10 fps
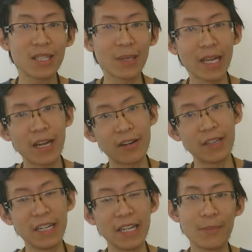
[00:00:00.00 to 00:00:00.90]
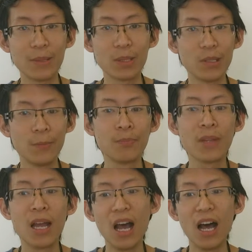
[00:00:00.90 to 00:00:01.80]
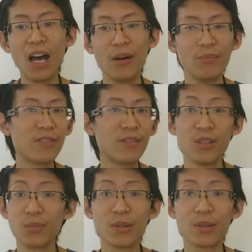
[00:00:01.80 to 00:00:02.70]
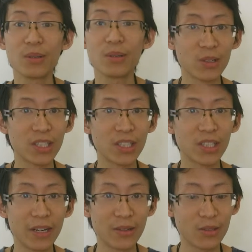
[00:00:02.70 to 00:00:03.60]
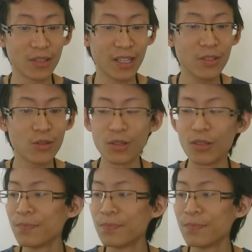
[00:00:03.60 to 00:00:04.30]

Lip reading: been kind of heating up as well for pretty much the whole time when I was doing the intro.